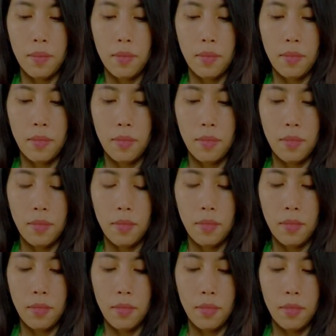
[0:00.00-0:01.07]

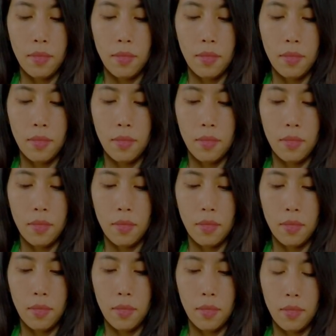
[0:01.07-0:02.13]

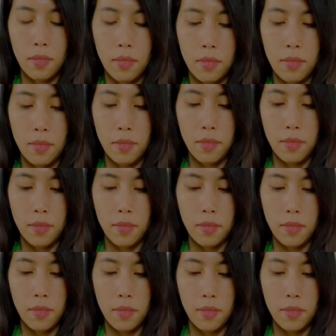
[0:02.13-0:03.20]

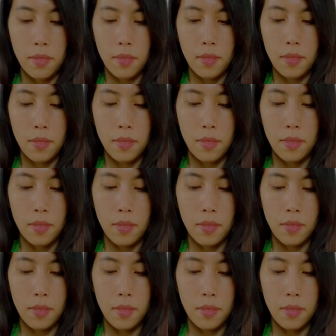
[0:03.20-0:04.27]

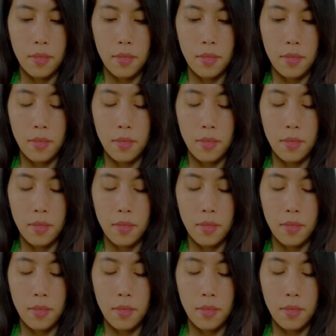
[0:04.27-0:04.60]
[no speech]